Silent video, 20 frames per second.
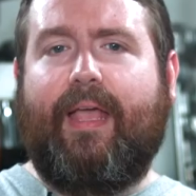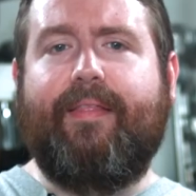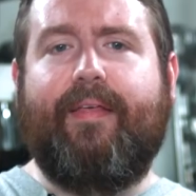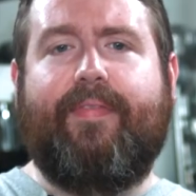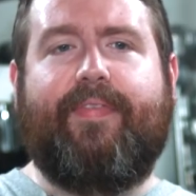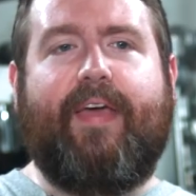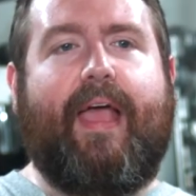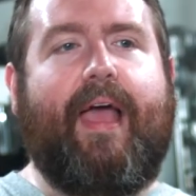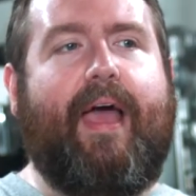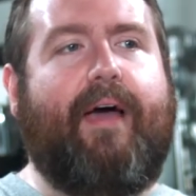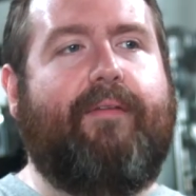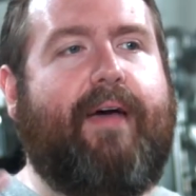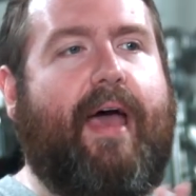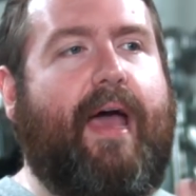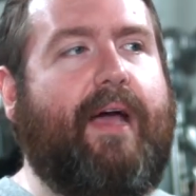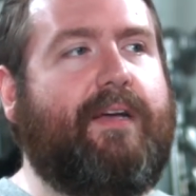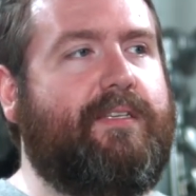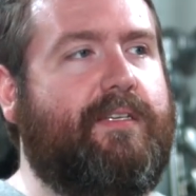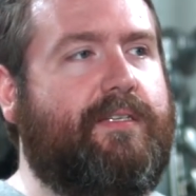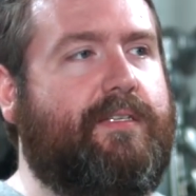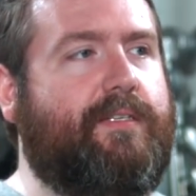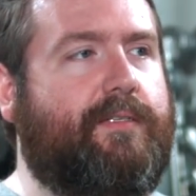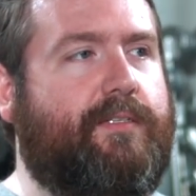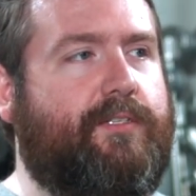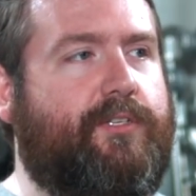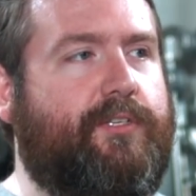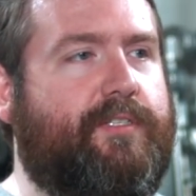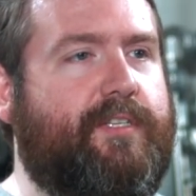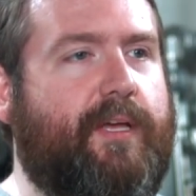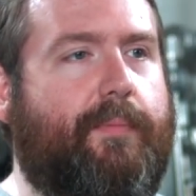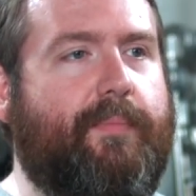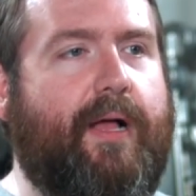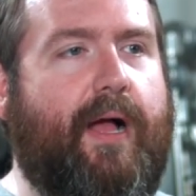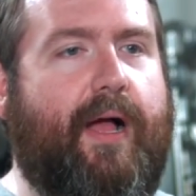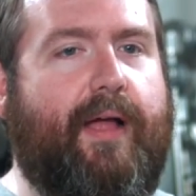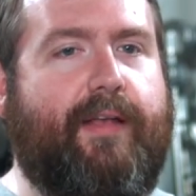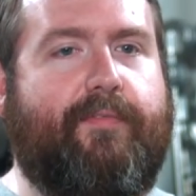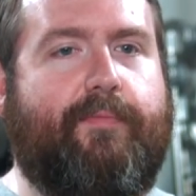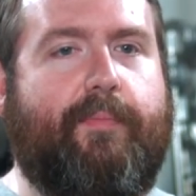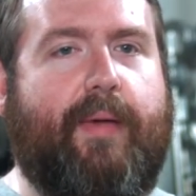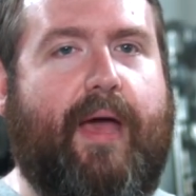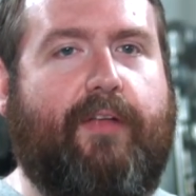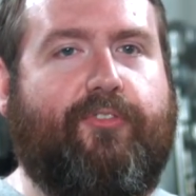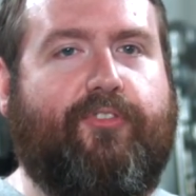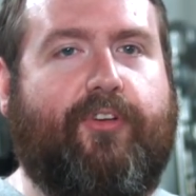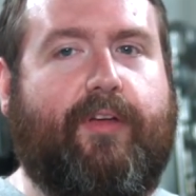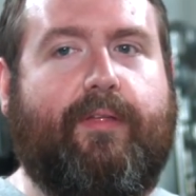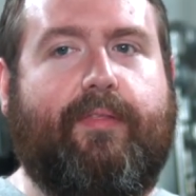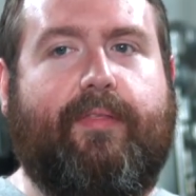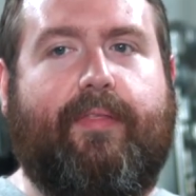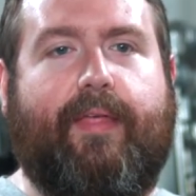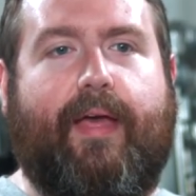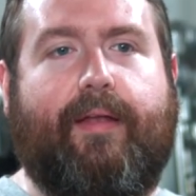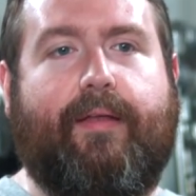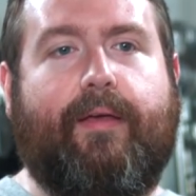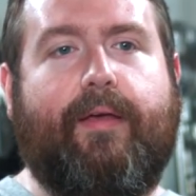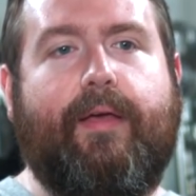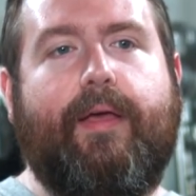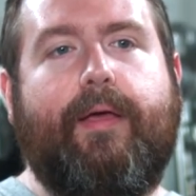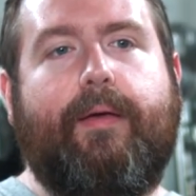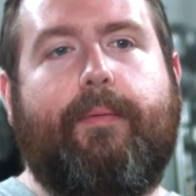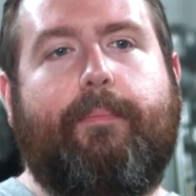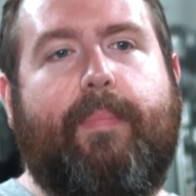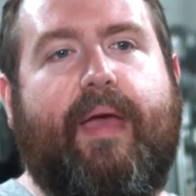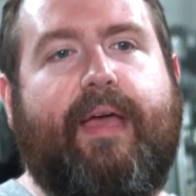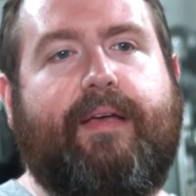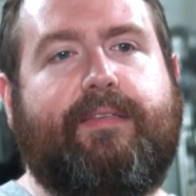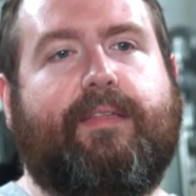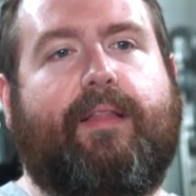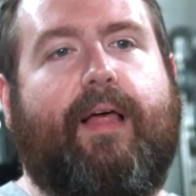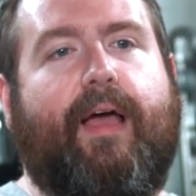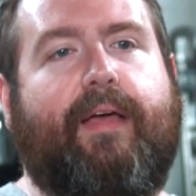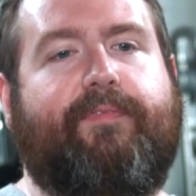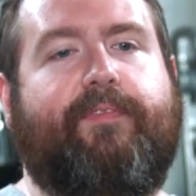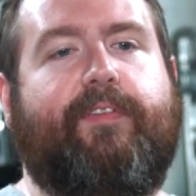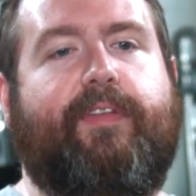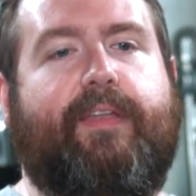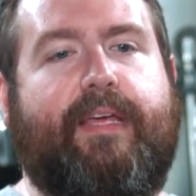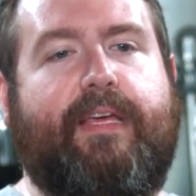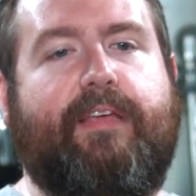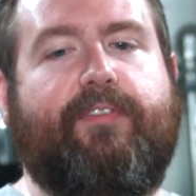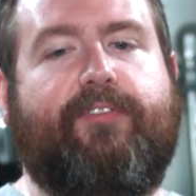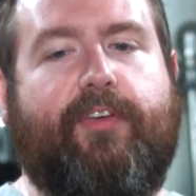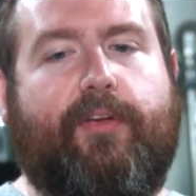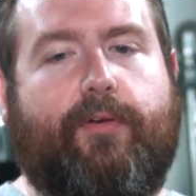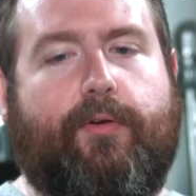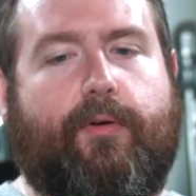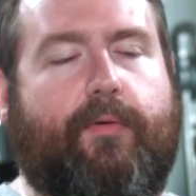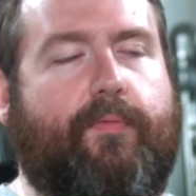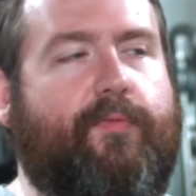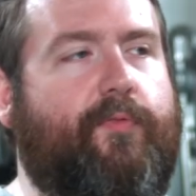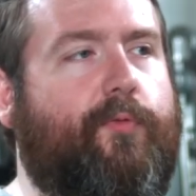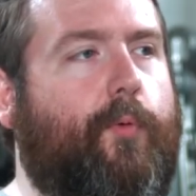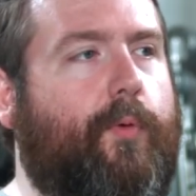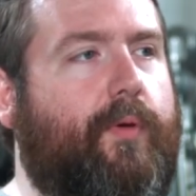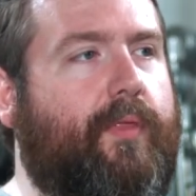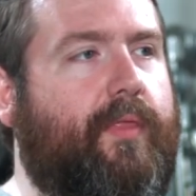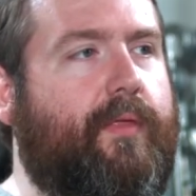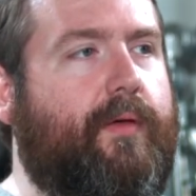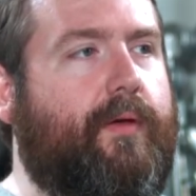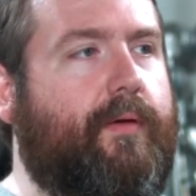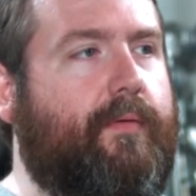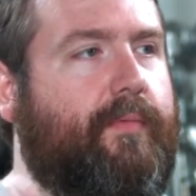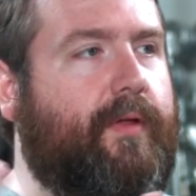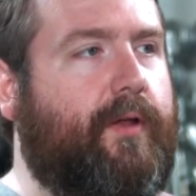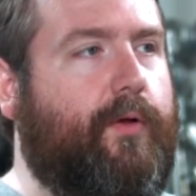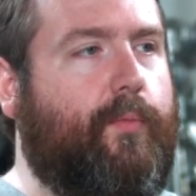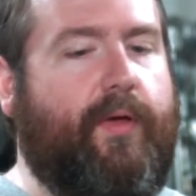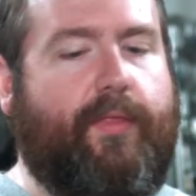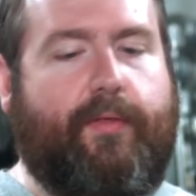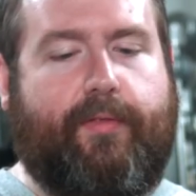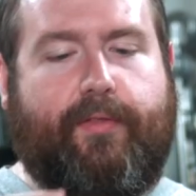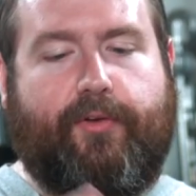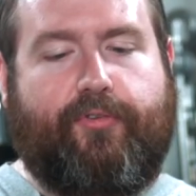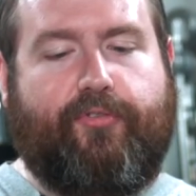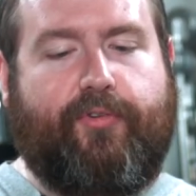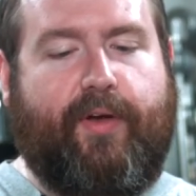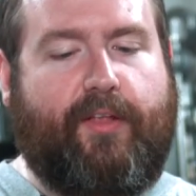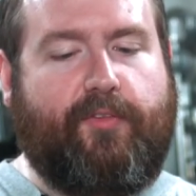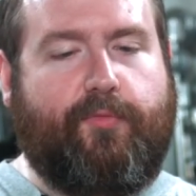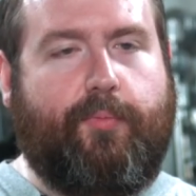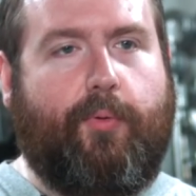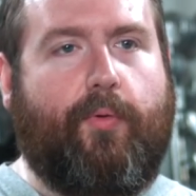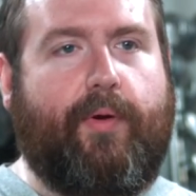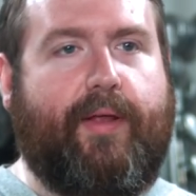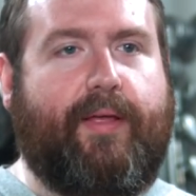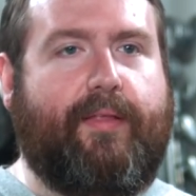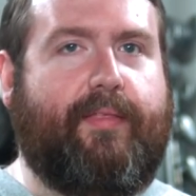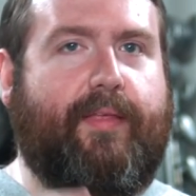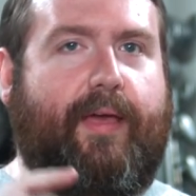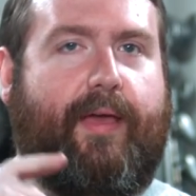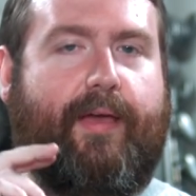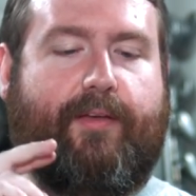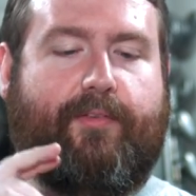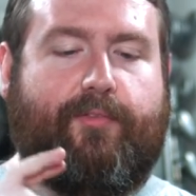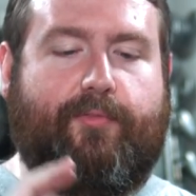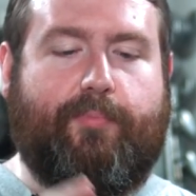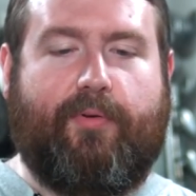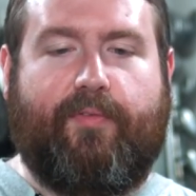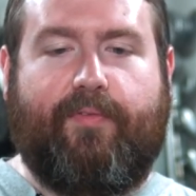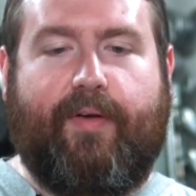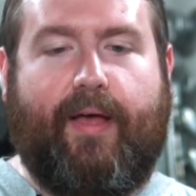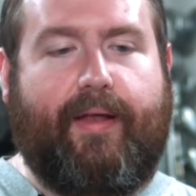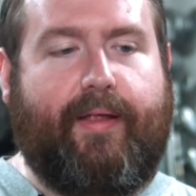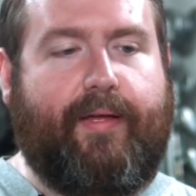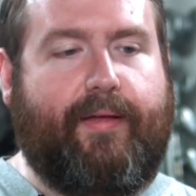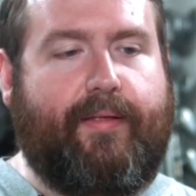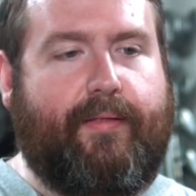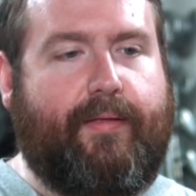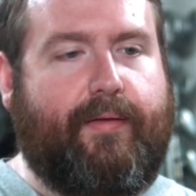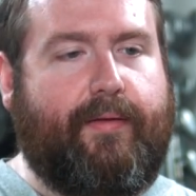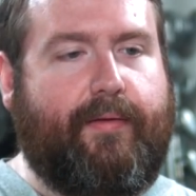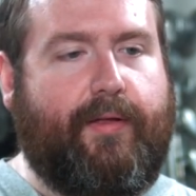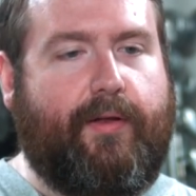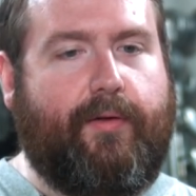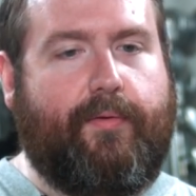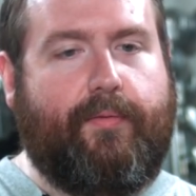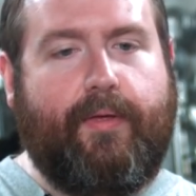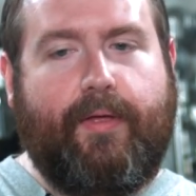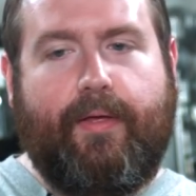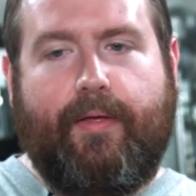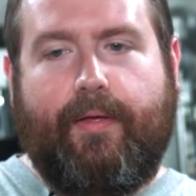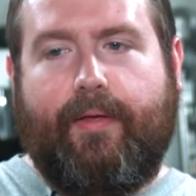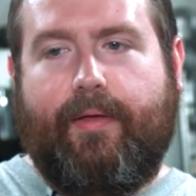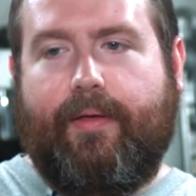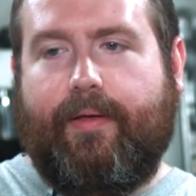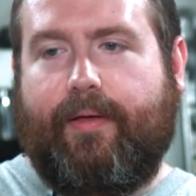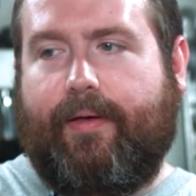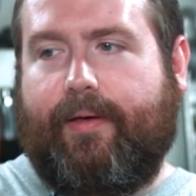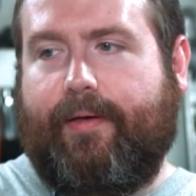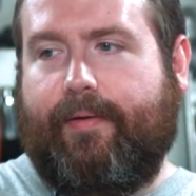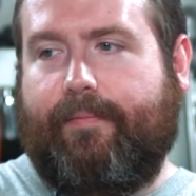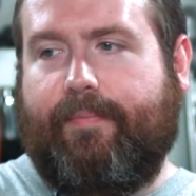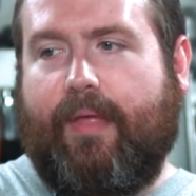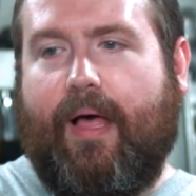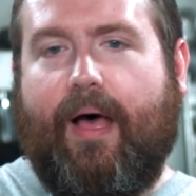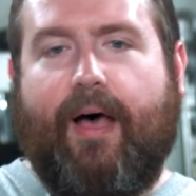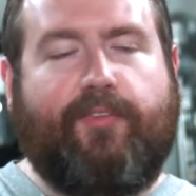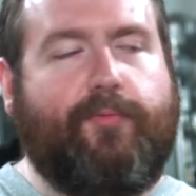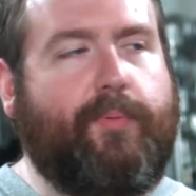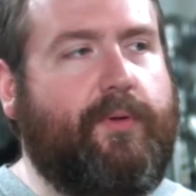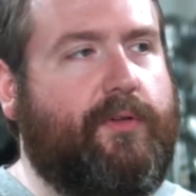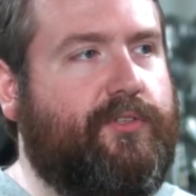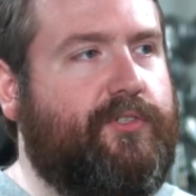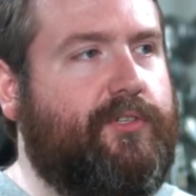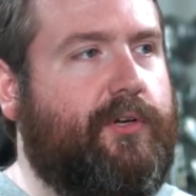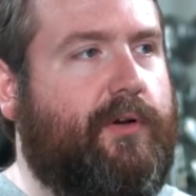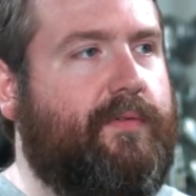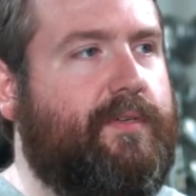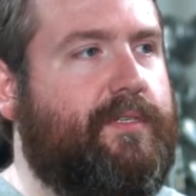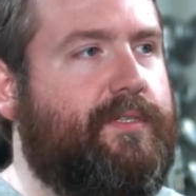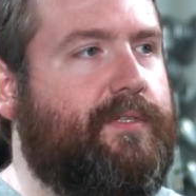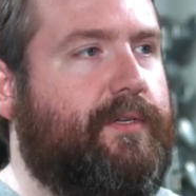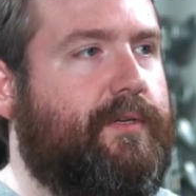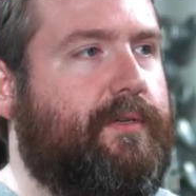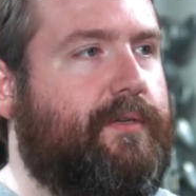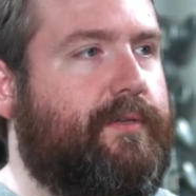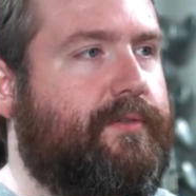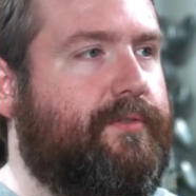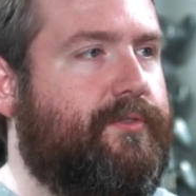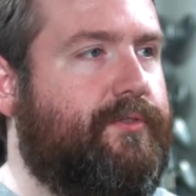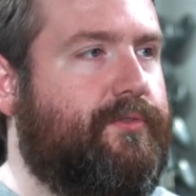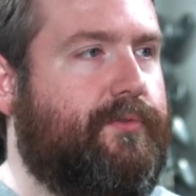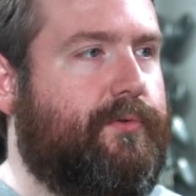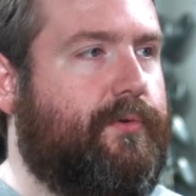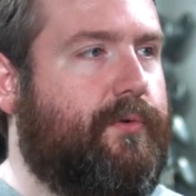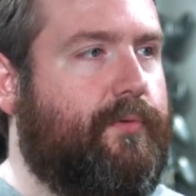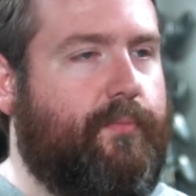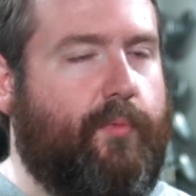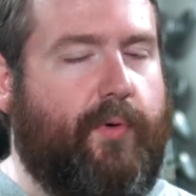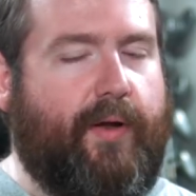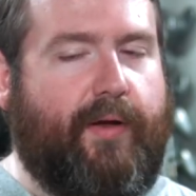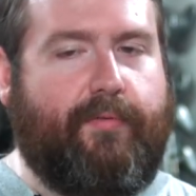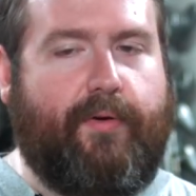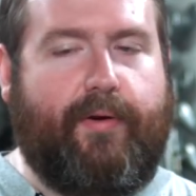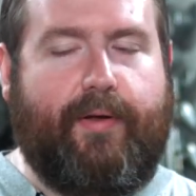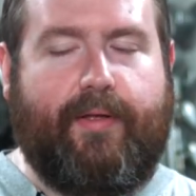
and that they have access to, to some kind of magic that makes life easier for the, you know, whether they're transporting things, providing, uh, you know, um, hospital services or whatever it